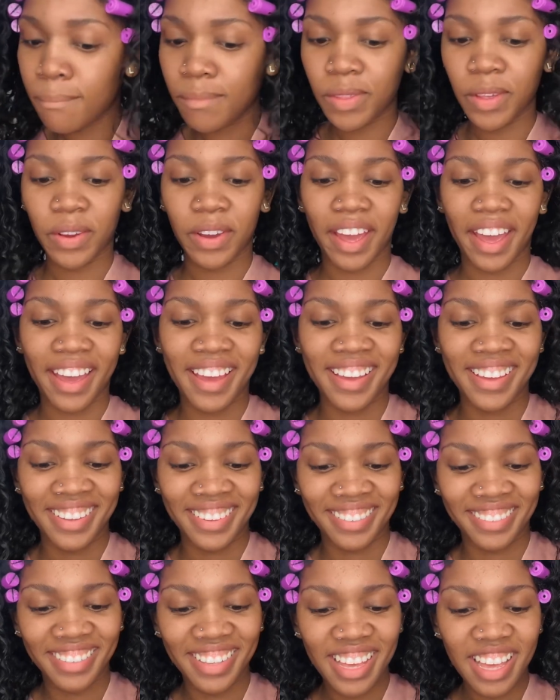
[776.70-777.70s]
Okay,
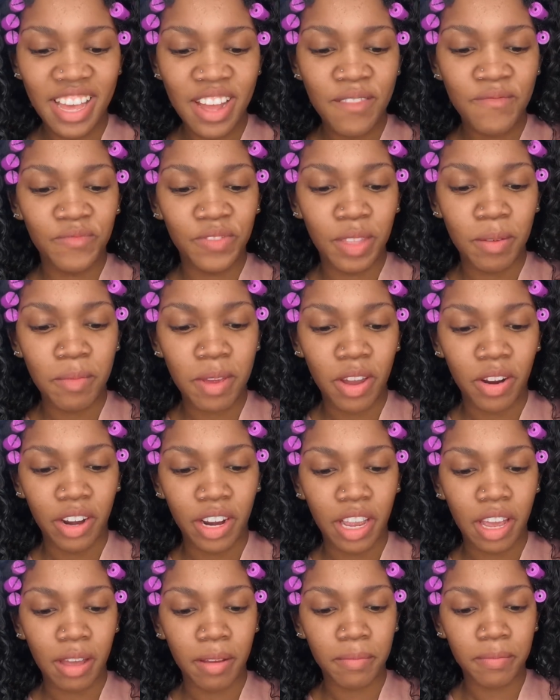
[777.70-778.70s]
let me
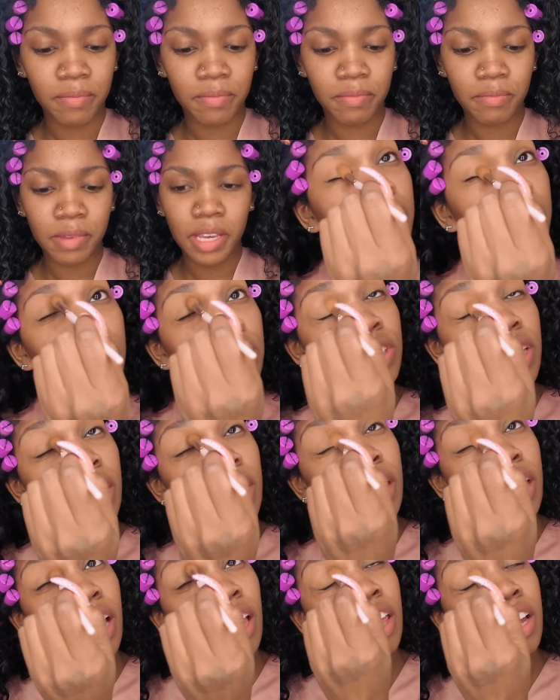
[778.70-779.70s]
hurry up. We're gonna try
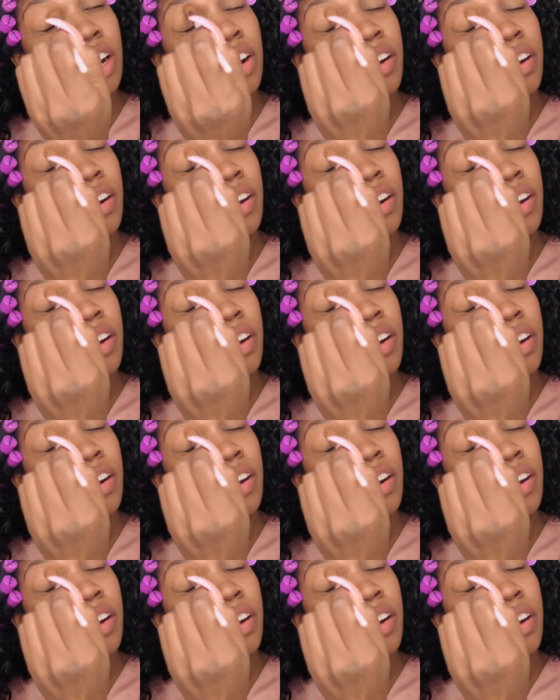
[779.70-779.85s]
the color